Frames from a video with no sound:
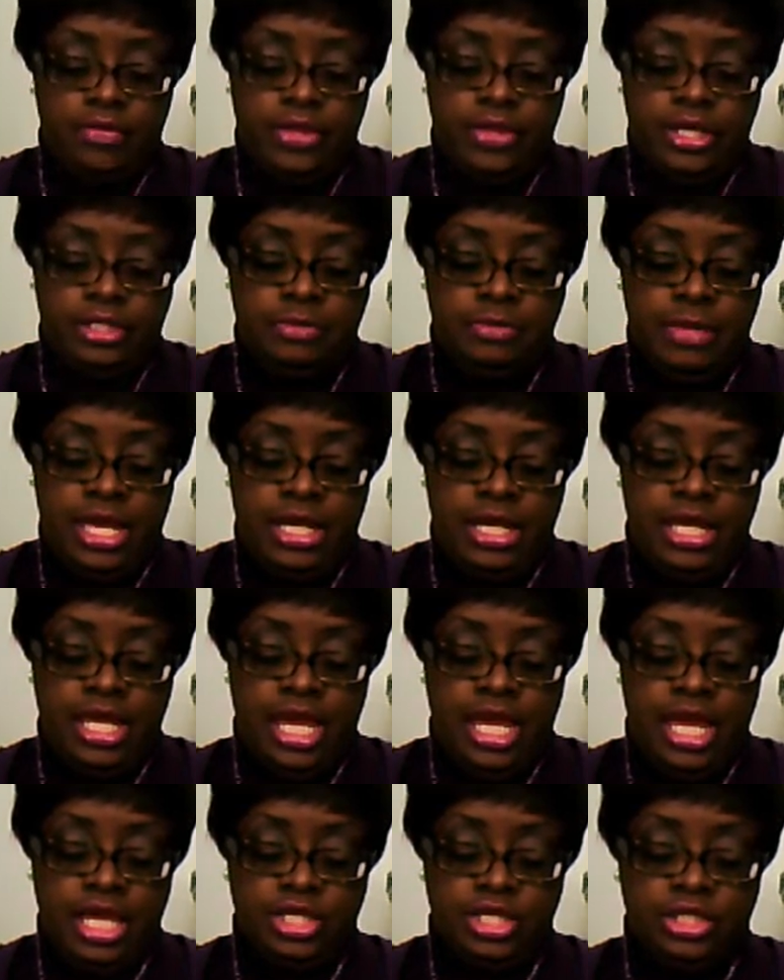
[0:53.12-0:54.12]
these
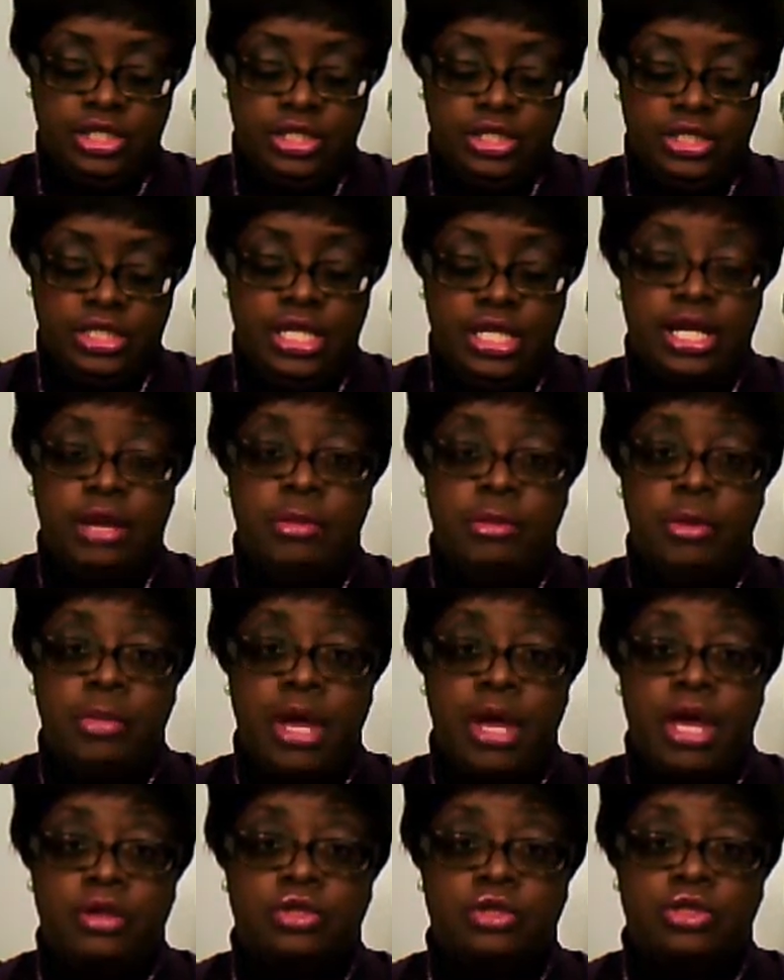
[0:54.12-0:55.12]
medications that I'm
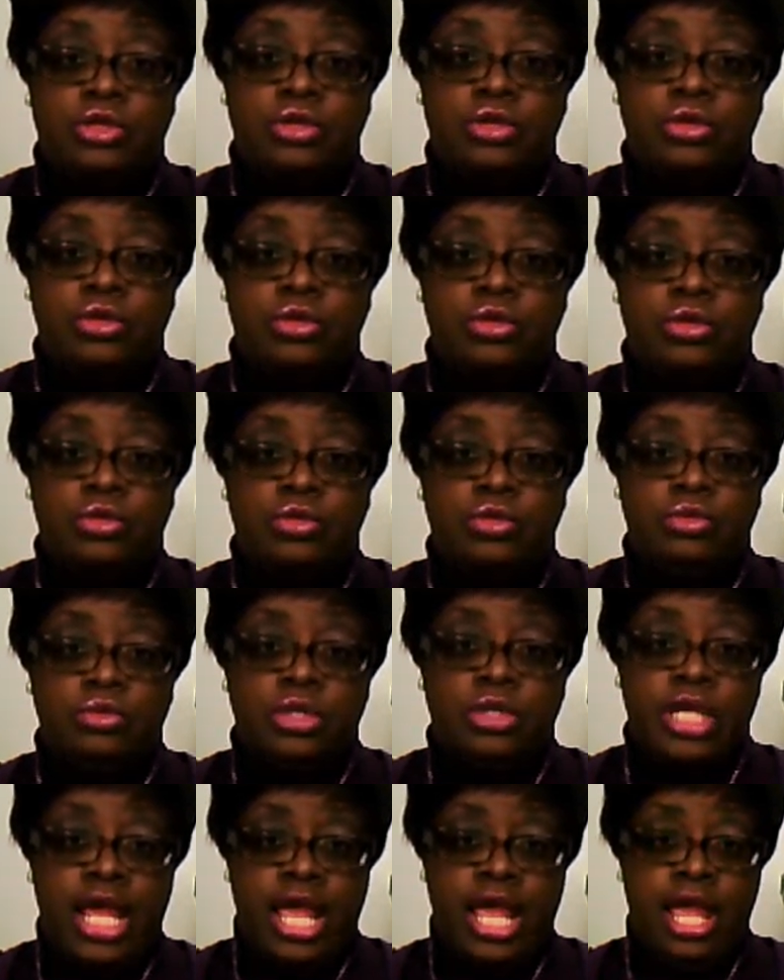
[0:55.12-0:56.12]
about to
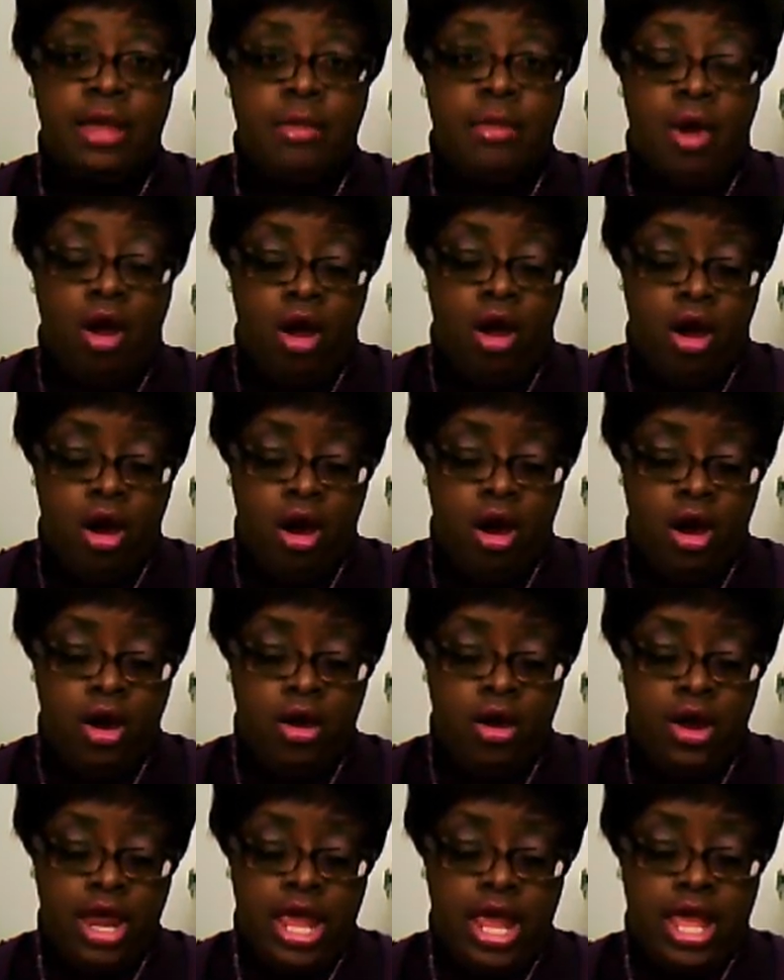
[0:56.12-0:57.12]
name
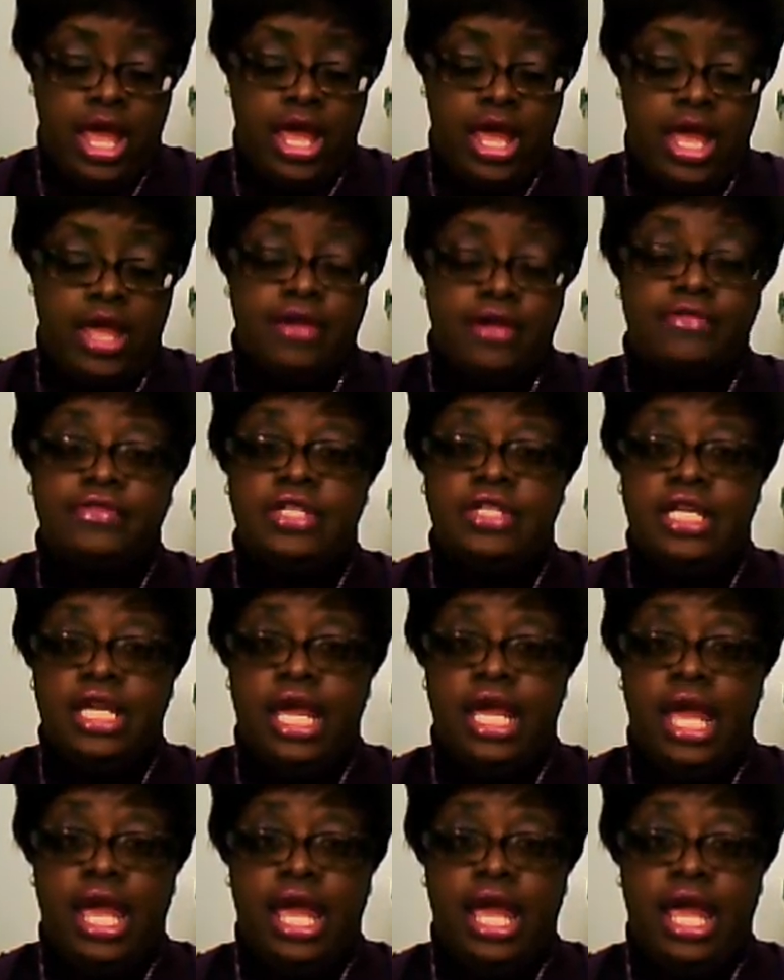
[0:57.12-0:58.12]
are
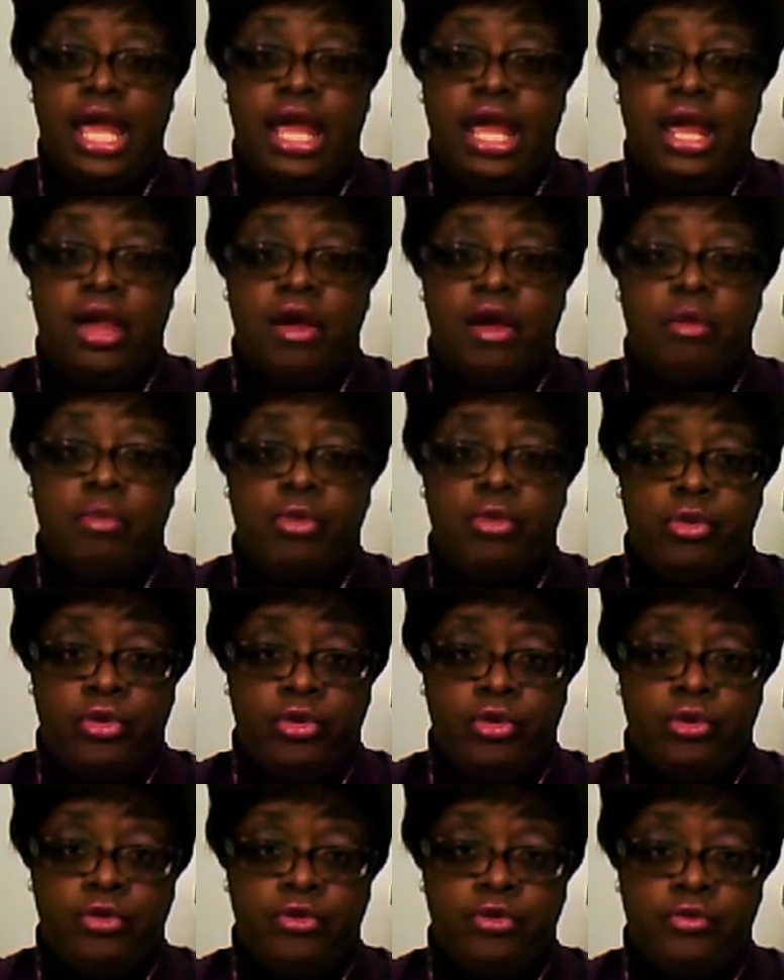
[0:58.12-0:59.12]
FDA
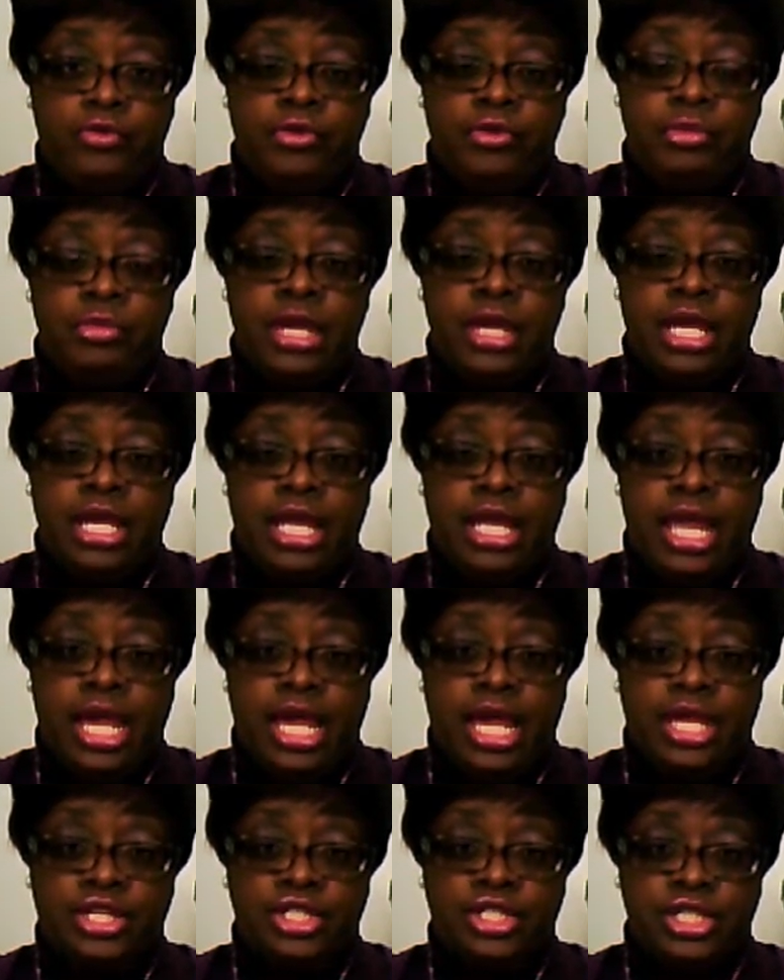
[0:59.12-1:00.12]
approved
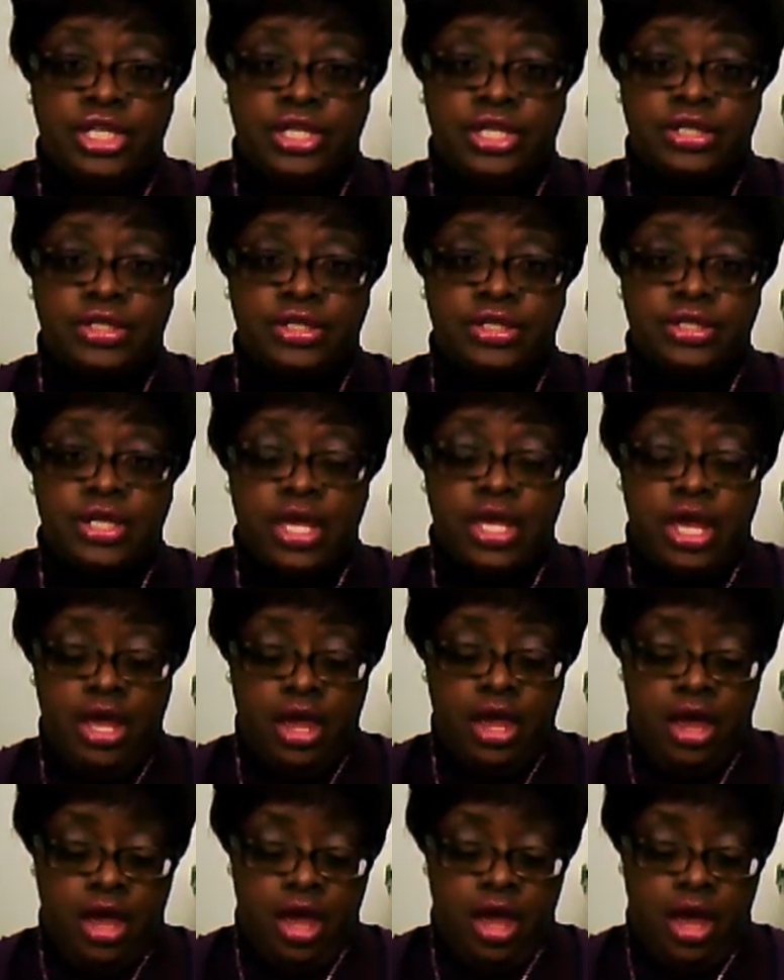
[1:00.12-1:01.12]
medications,
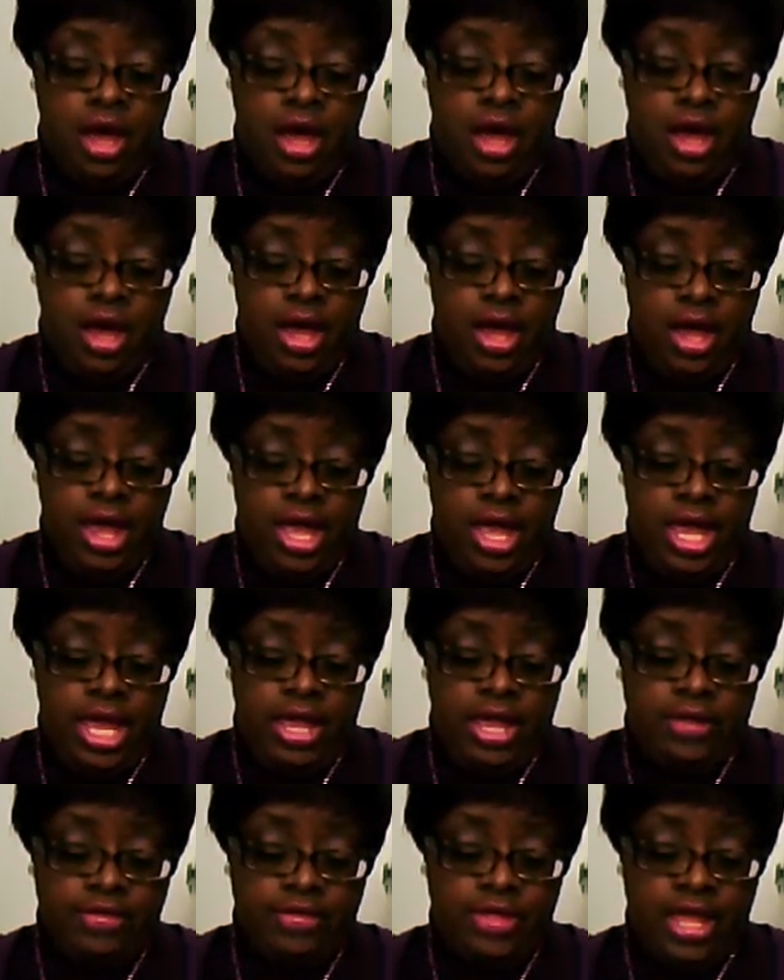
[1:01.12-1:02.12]

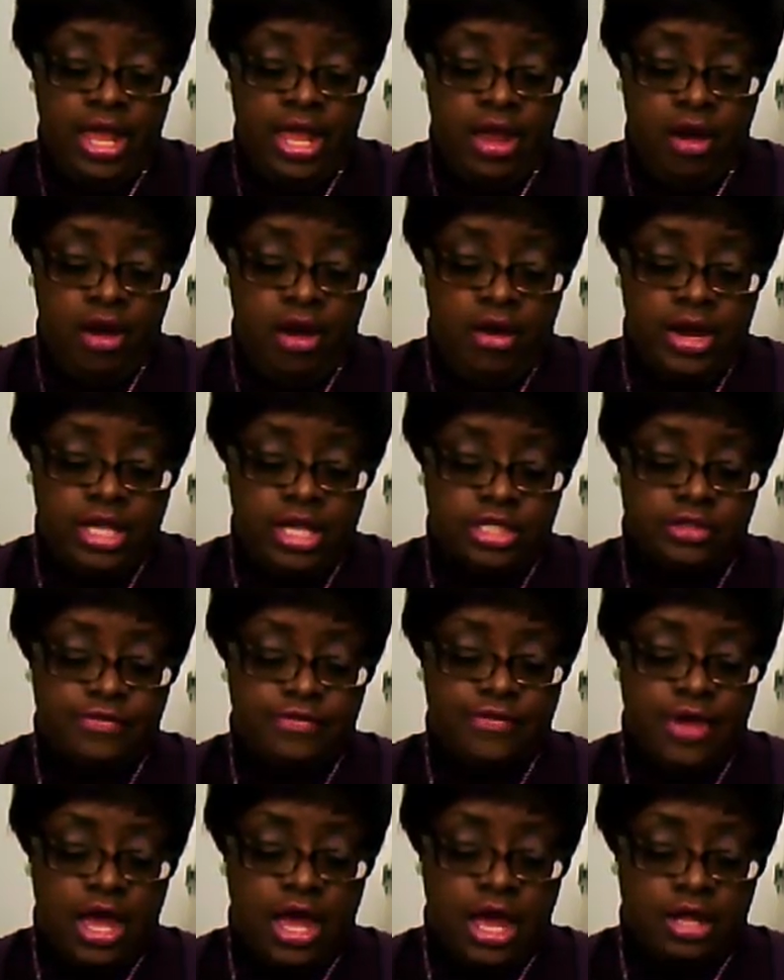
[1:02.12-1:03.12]
and they are as
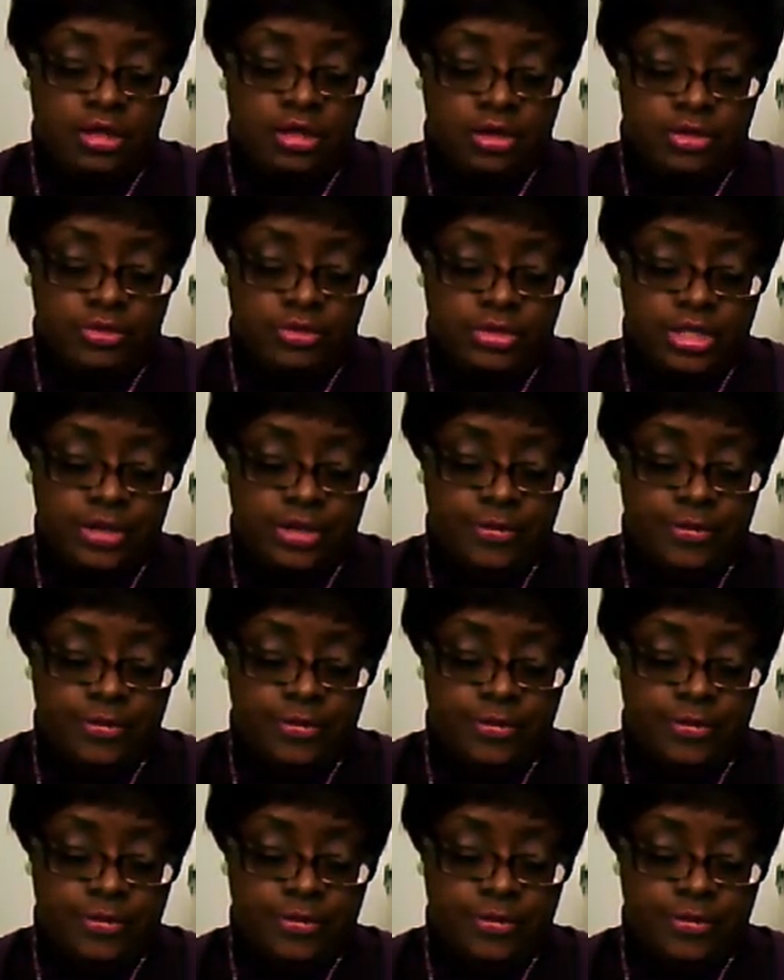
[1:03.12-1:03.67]
follows.